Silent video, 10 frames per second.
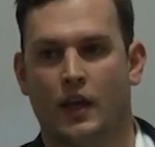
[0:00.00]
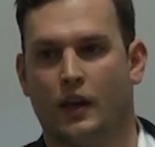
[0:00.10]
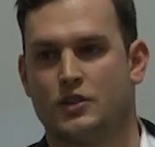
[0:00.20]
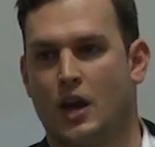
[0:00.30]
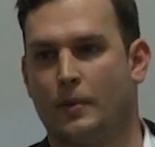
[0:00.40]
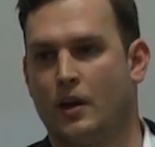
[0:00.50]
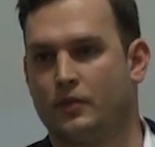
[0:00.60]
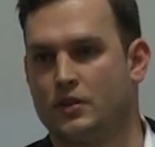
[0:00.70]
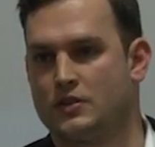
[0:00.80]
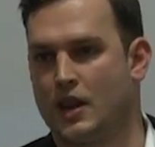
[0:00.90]
A job
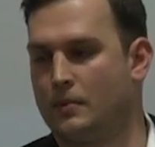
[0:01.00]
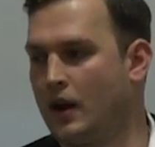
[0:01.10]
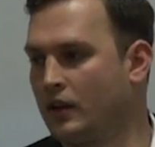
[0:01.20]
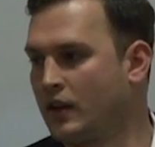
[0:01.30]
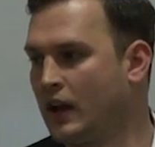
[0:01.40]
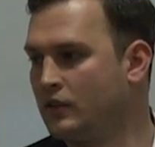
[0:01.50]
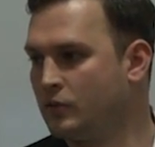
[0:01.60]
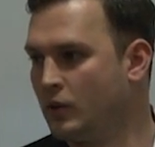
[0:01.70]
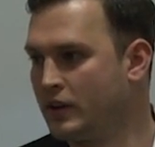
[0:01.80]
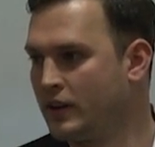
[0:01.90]
offer in Santa Monica,
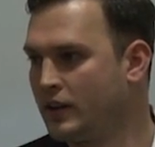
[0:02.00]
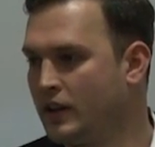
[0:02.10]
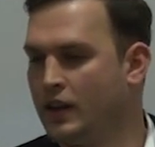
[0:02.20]
California